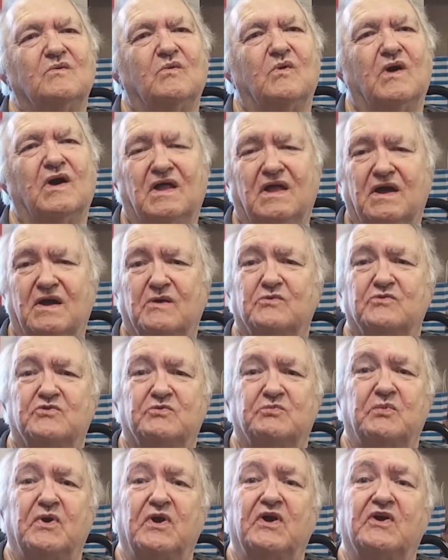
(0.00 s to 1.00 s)
Well, I
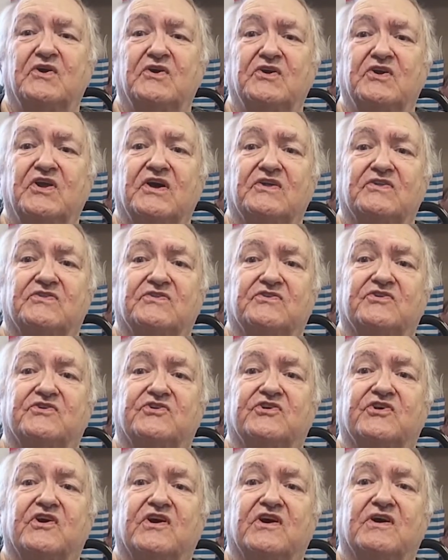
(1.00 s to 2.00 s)
was married at the
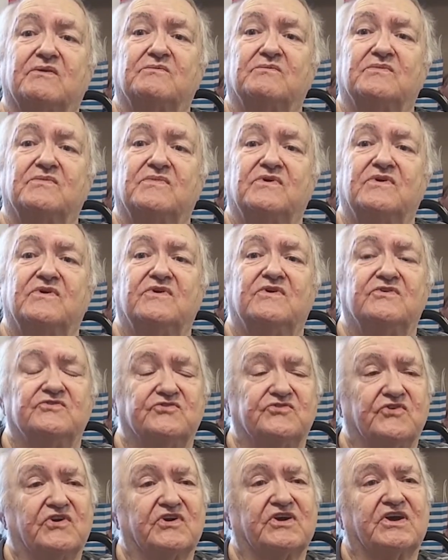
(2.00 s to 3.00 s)
time,
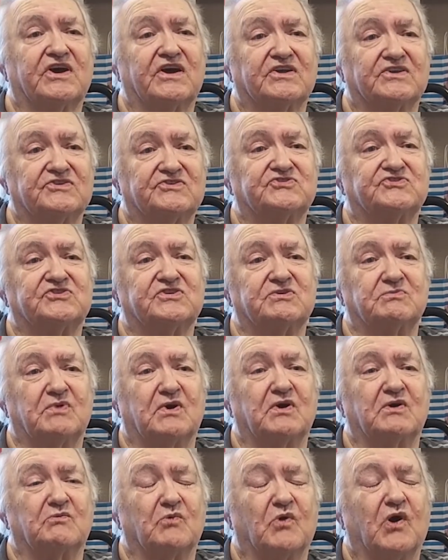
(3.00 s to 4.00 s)
so I got to see
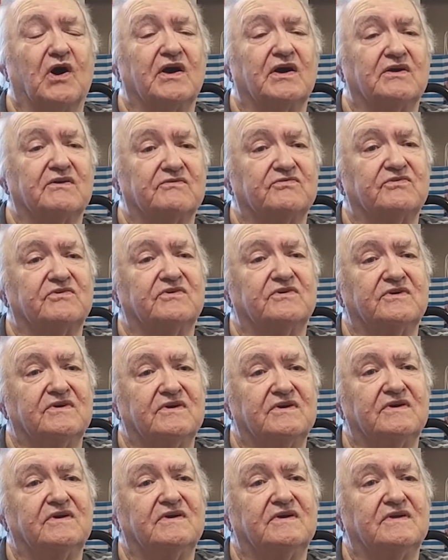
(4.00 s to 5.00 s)
my wife.
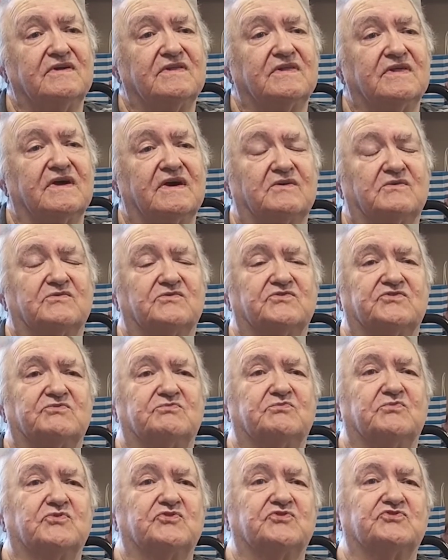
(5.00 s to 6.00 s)
That was the
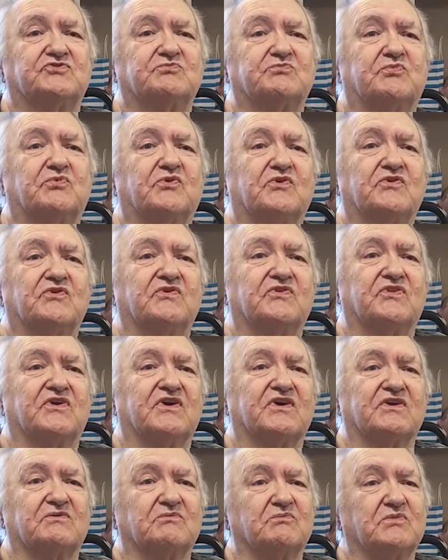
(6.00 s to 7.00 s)
most important
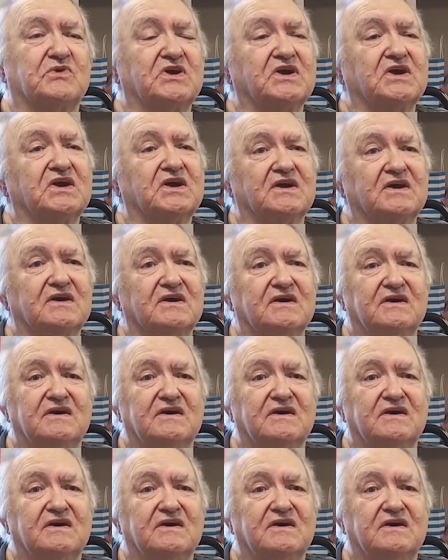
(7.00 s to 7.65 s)
thing to me.